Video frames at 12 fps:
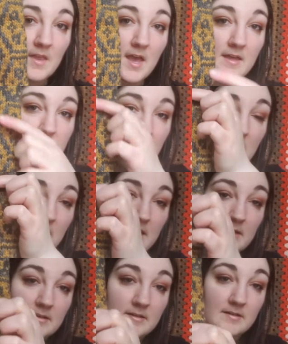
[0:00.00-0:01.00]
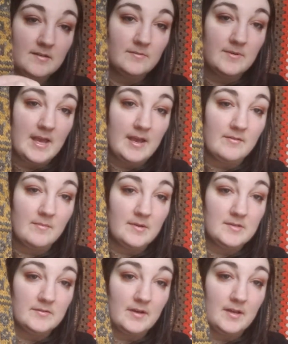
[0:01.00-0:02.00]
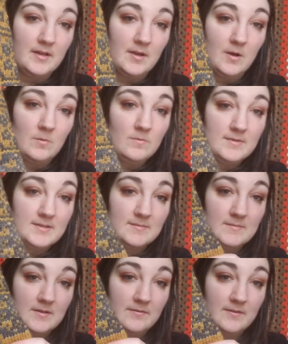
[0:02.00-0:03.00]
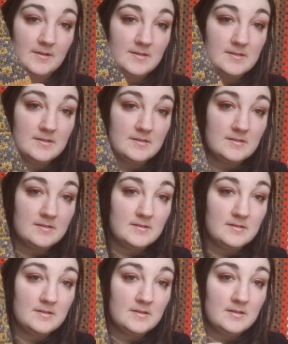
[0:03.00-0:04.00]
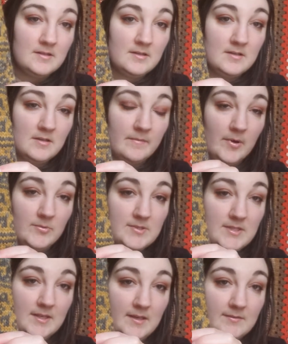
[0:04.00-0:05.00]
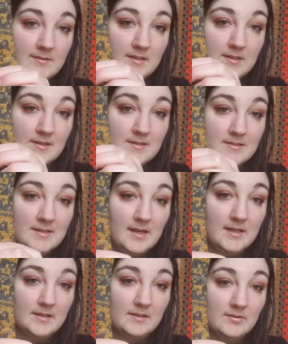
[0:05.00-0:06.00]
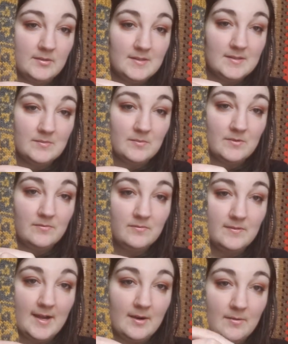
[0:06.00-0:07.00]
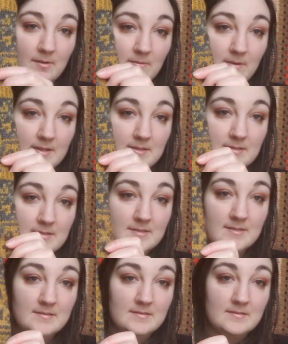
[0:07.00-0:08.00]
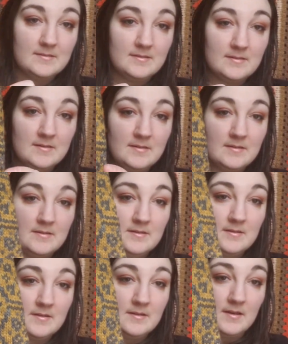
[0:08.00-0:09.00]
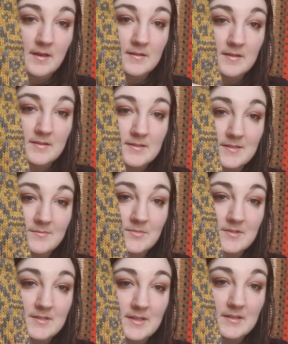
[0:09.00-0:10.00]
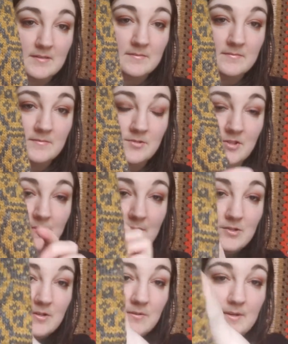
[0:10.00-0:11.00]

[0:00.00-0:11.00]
and then we have a bunch of honeycomb with some different motifs on the inside, including some more flowery ones, and then some just like geometric